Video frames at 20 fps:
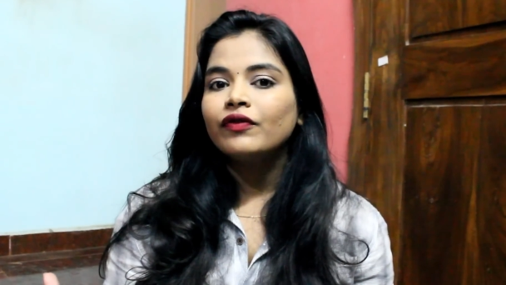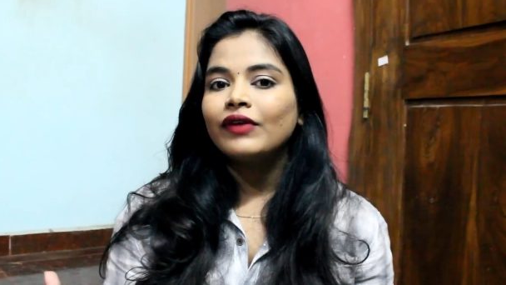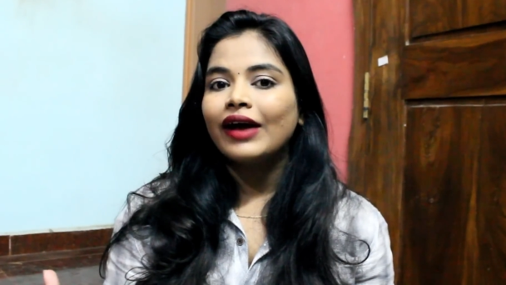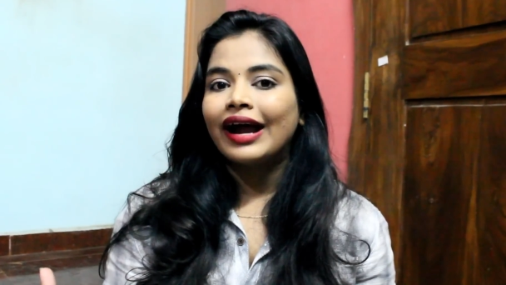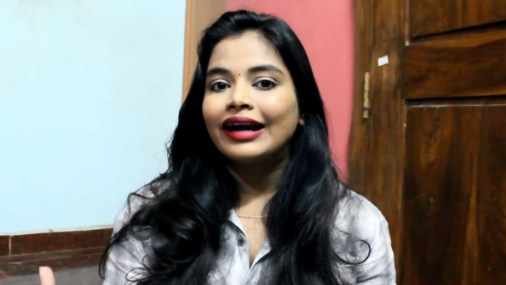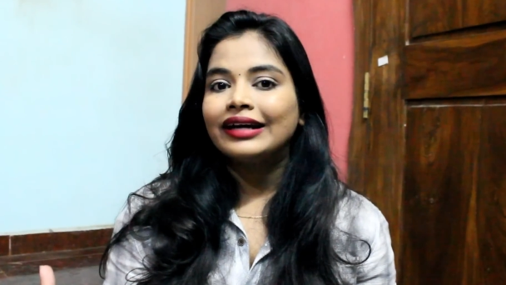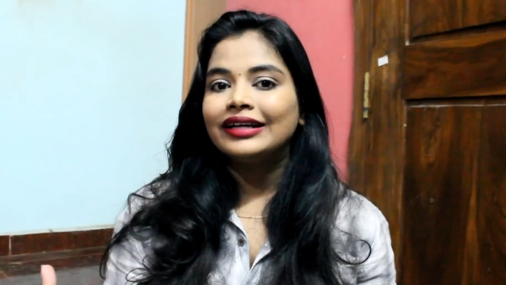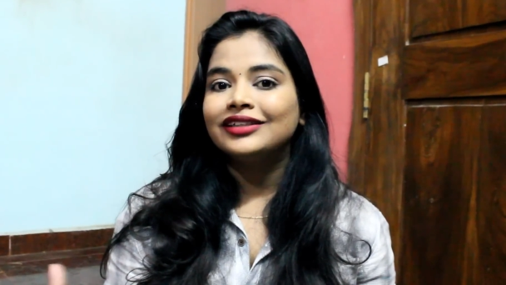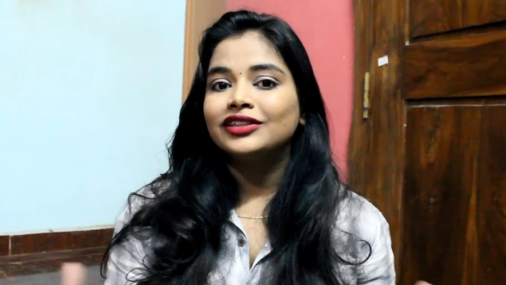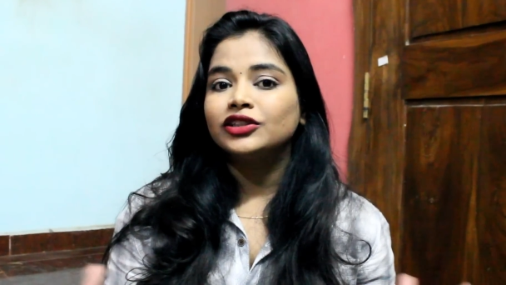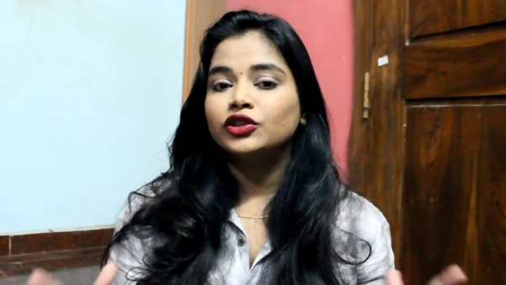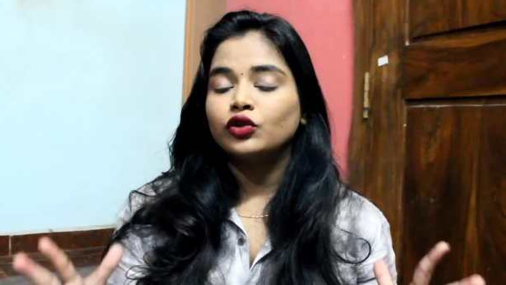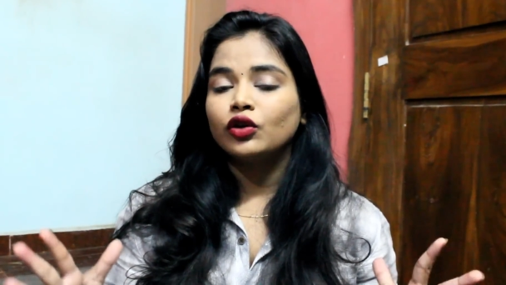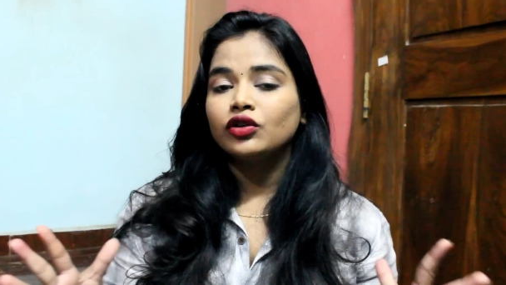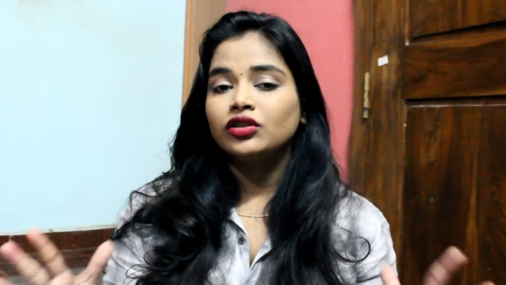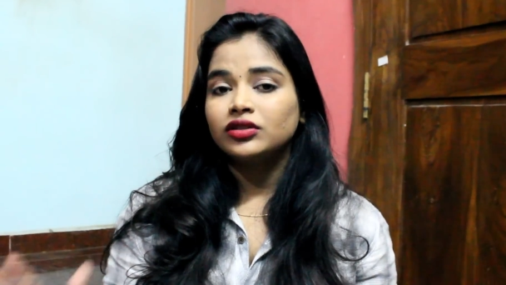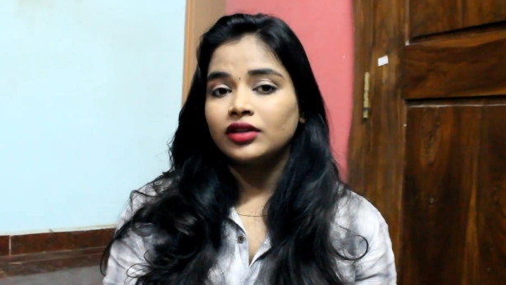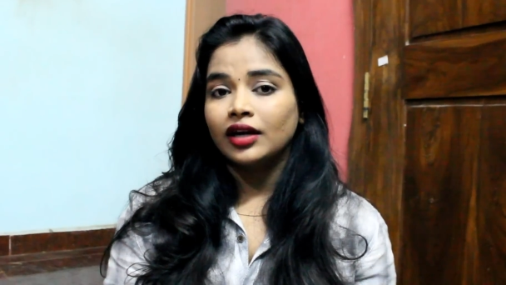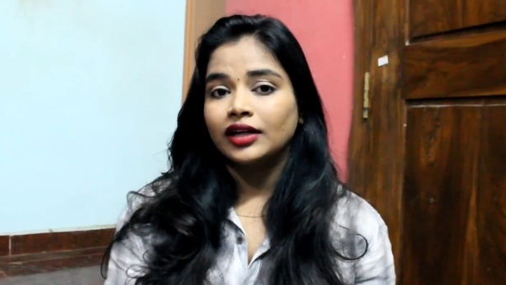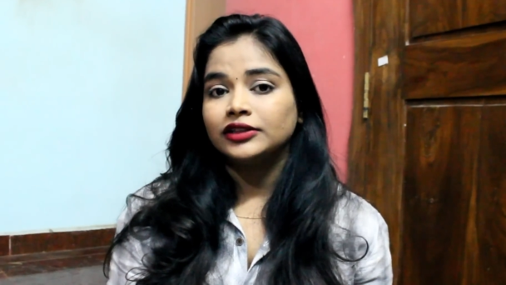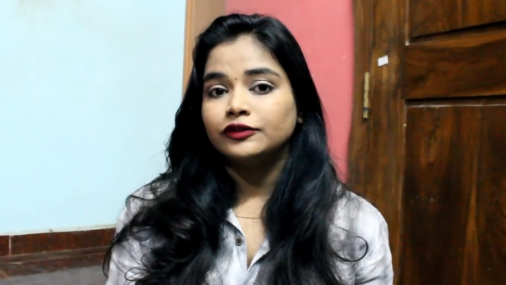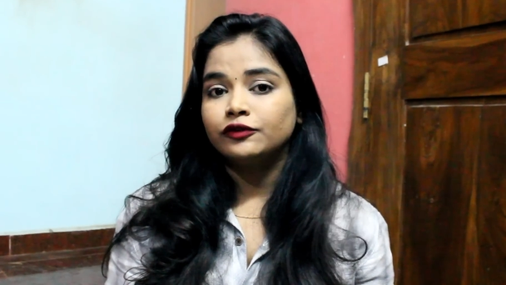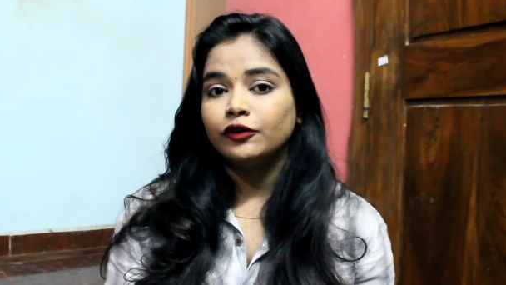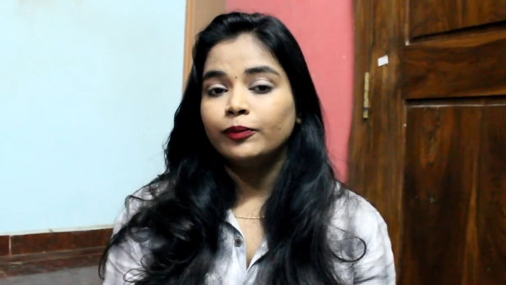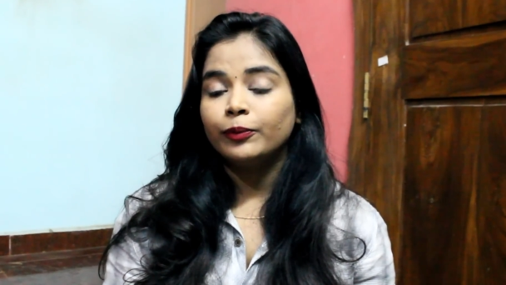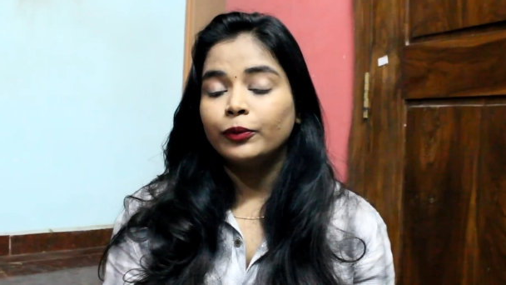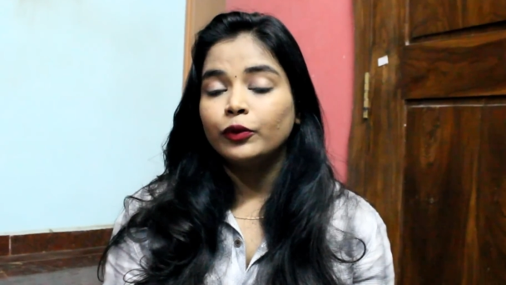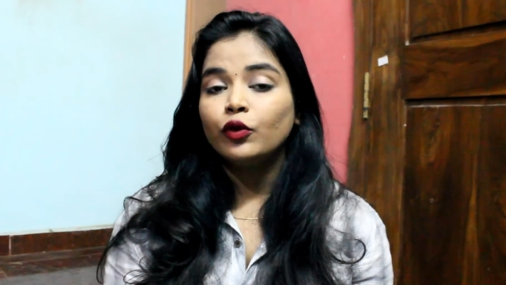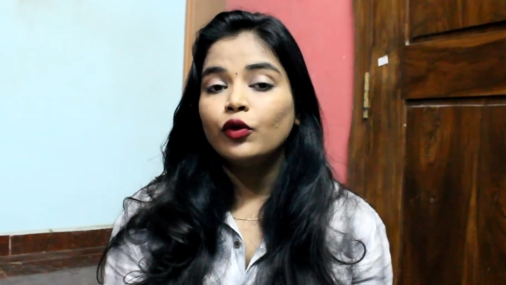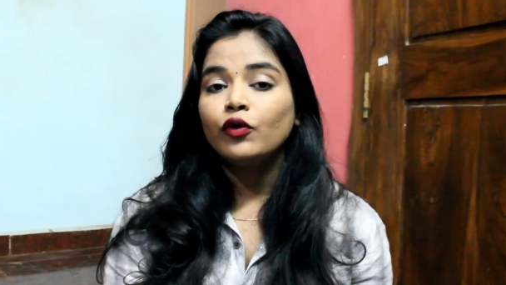and it is not transfer
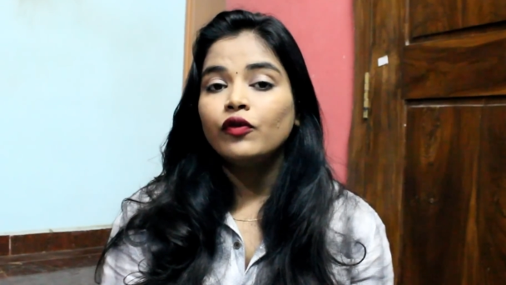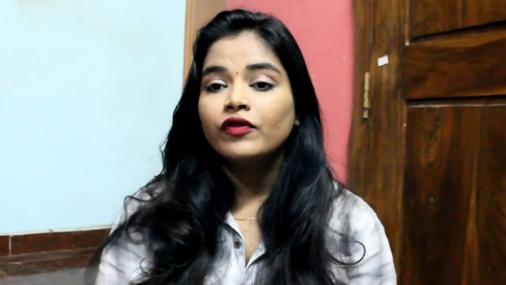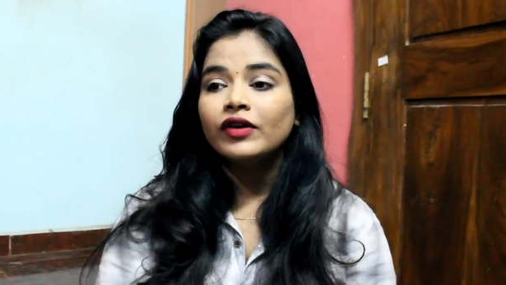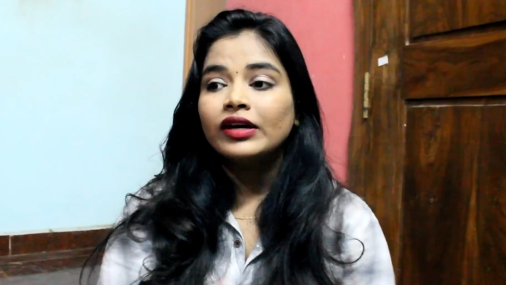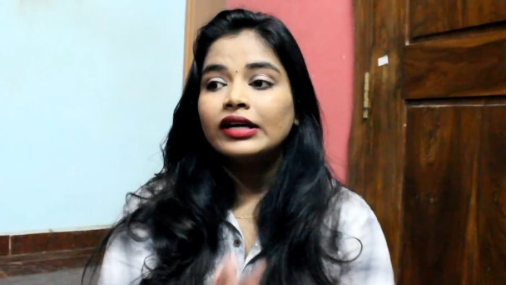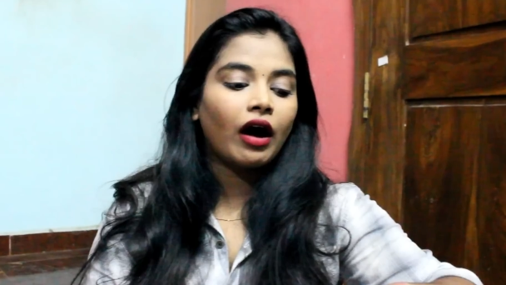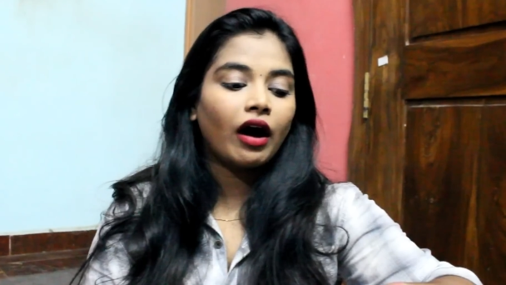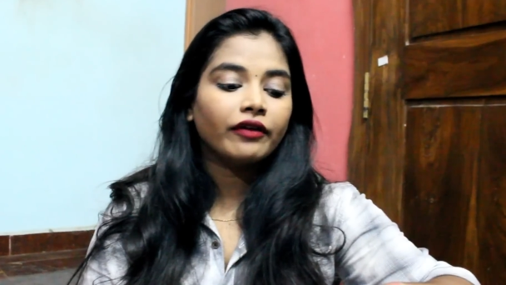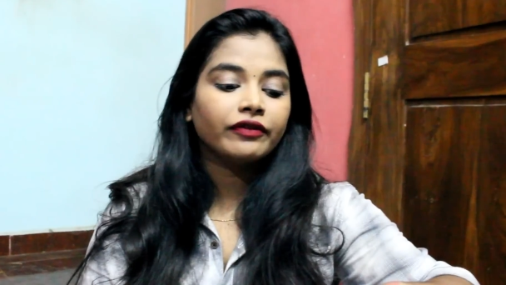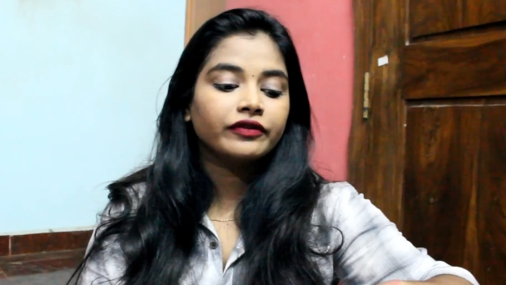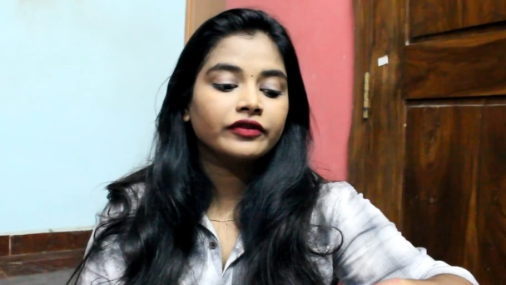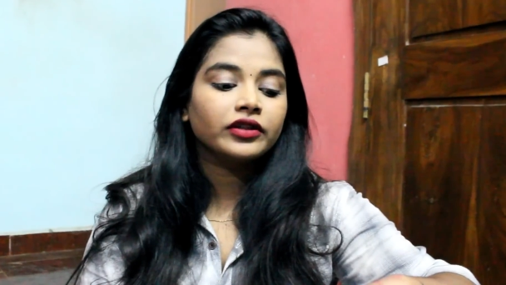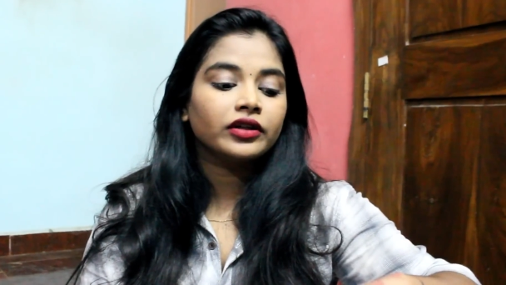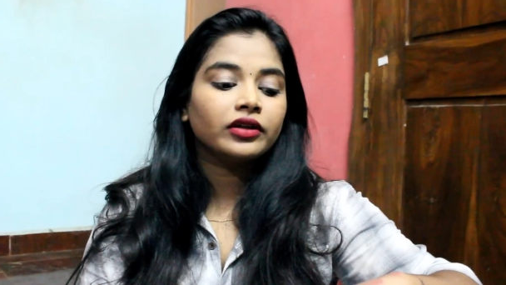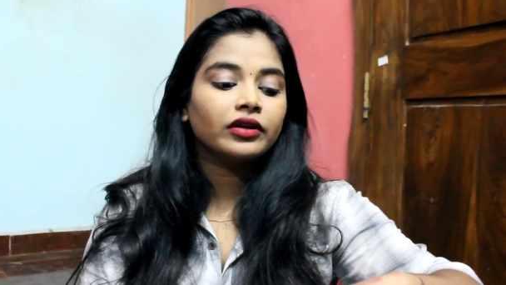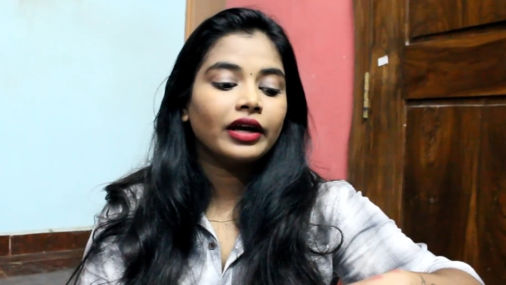proof after